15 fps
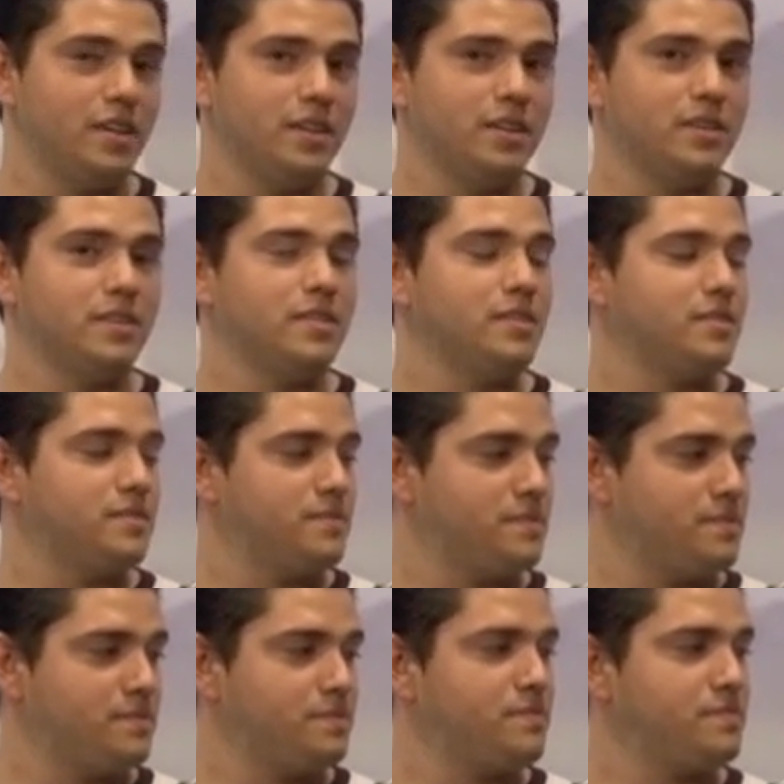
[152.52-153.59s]

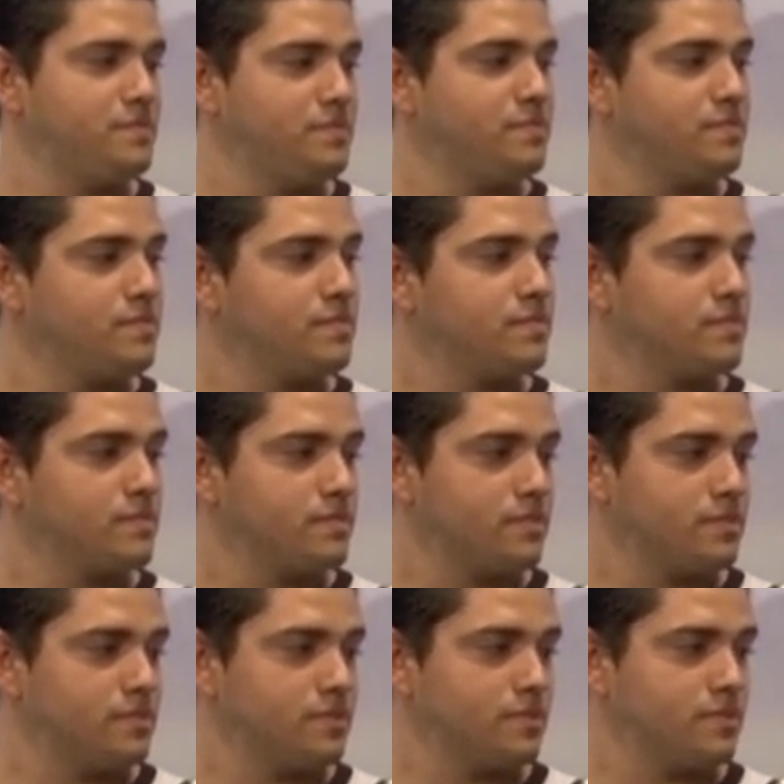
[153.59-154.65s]
(silent)